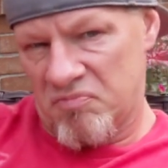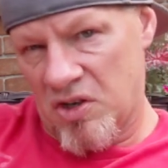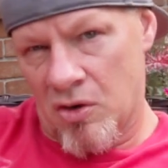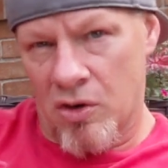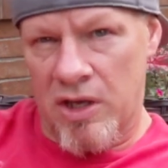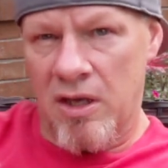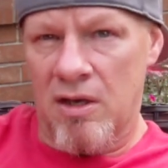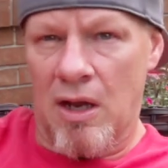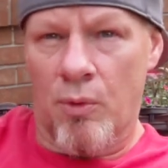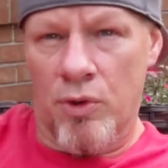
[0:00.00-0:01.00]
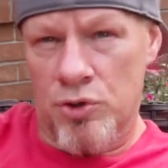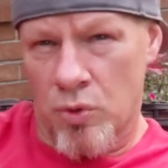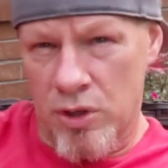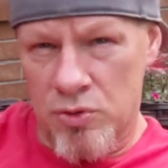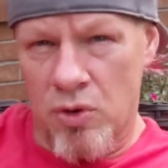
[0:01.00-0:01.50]
again, now we're in
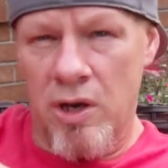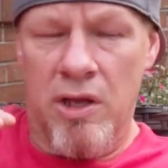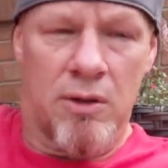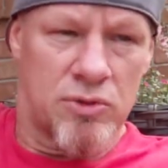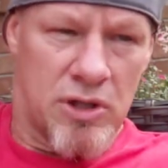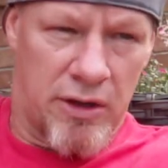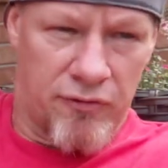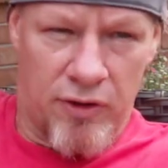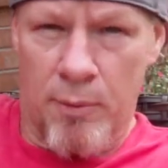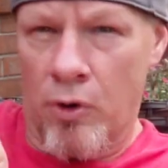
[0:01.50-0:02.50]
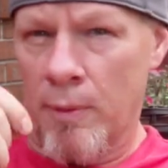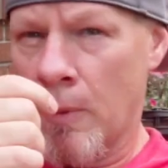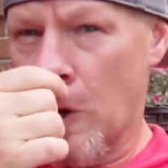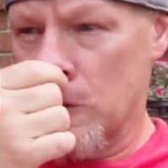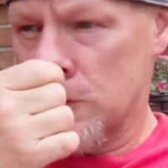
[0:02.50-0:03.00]
2020. It was like February,
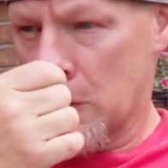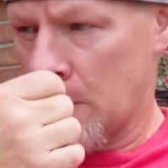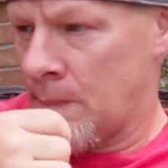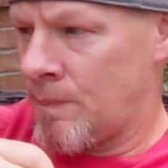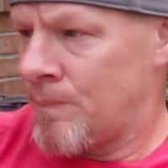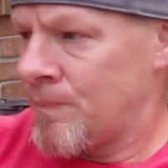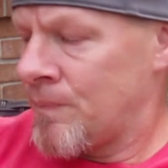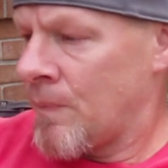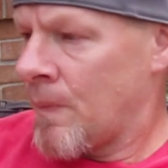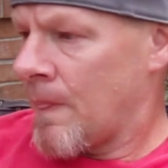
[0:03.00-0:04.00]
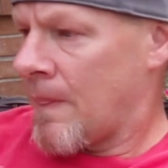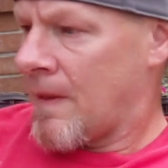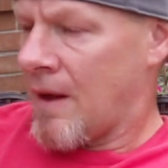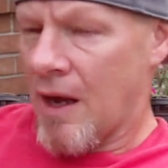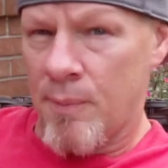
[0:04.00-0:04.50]
March, something.
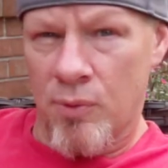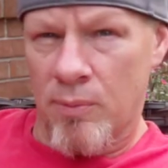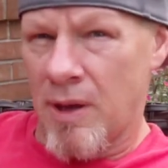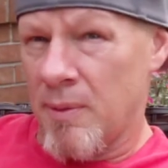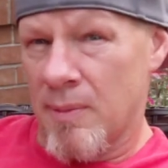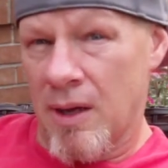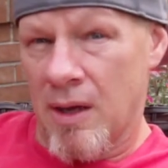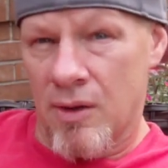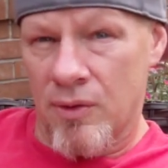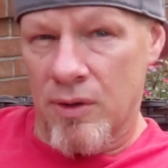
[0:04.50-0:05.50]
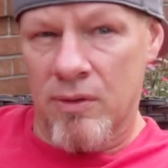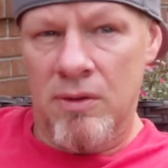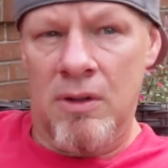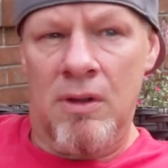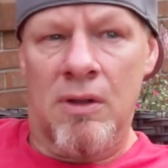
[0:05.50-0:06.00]
April, maybe May, I don't know.
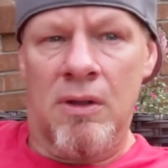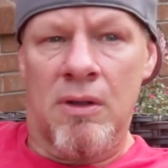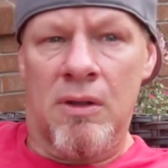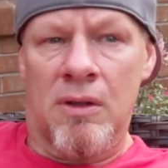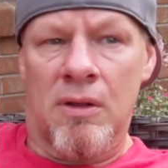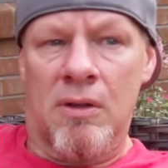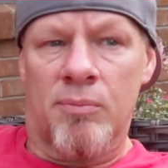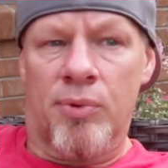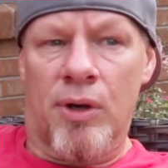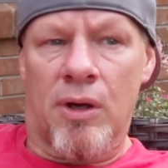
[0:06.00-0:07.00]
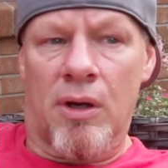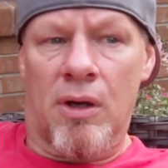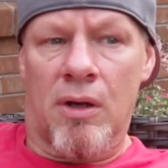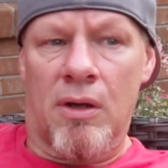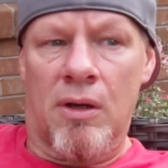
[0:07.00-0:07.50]
But I